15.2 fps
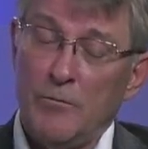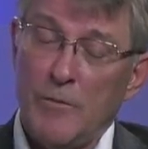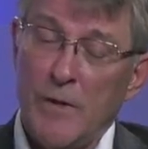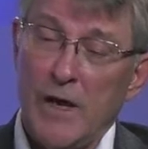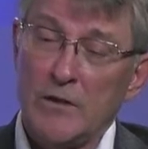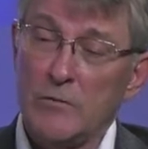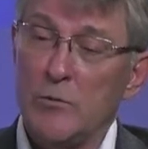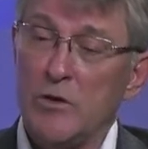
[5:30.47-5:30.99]

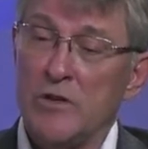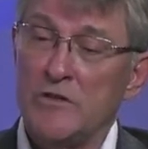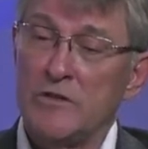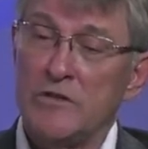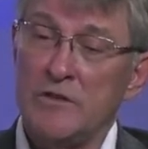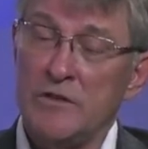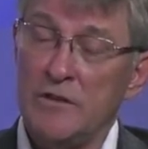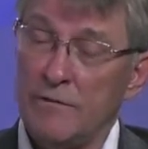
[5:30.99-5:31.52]

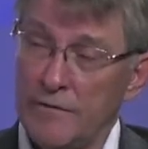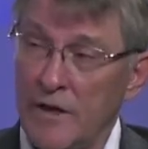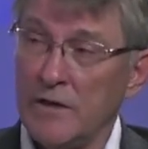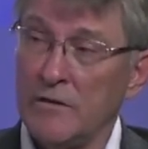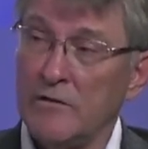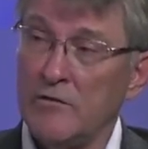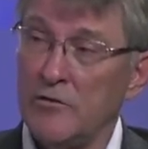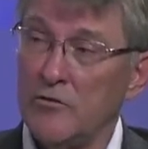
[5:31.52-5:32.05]
maximizes the
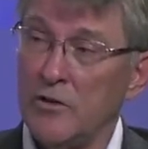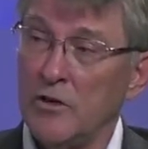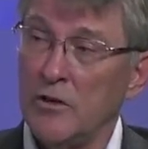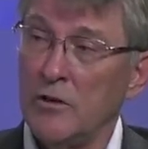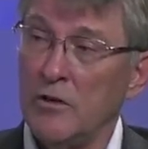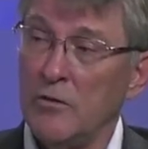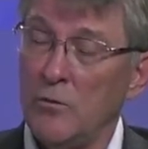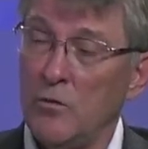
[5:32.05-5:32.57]
effect of the
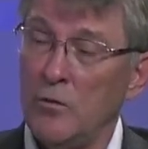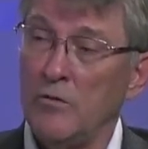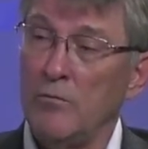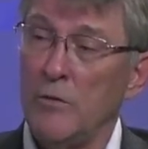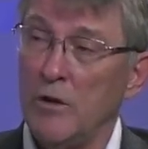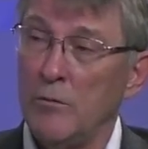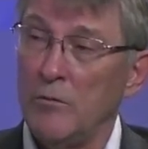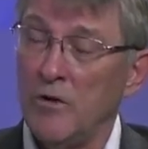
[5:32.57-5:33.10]
drug with
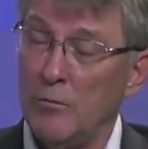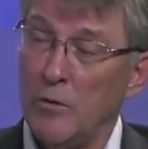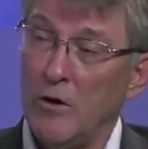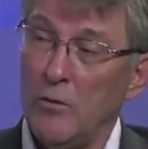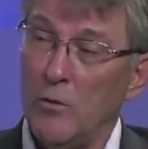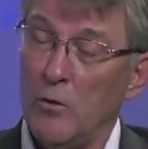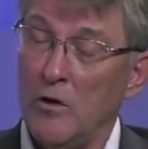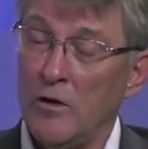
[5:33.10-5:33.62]

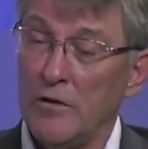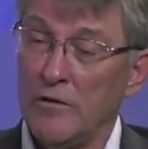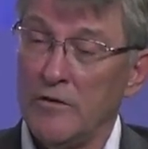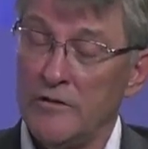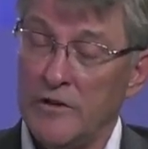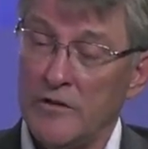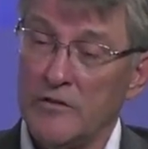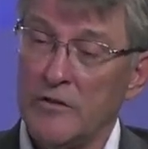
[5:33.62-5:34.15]
while
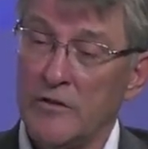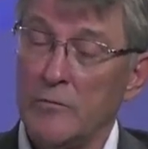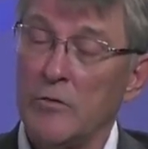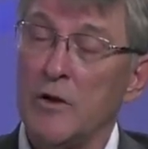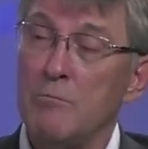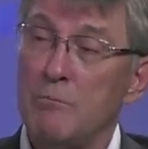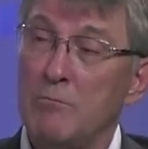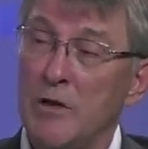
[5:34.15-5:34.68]
it's at the same
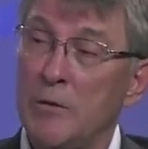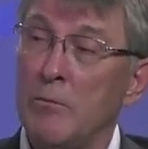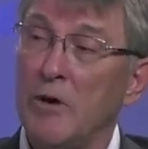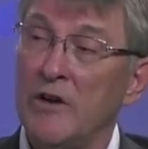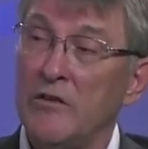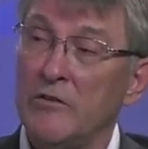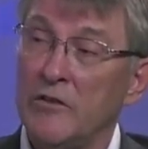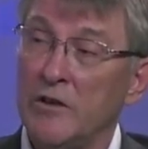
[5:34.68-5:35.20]
time
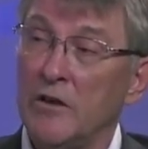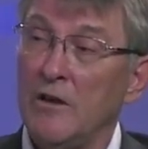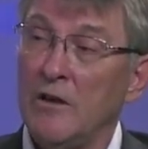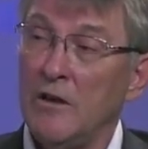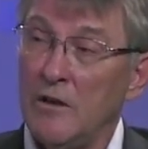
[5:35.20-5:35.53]
minimizing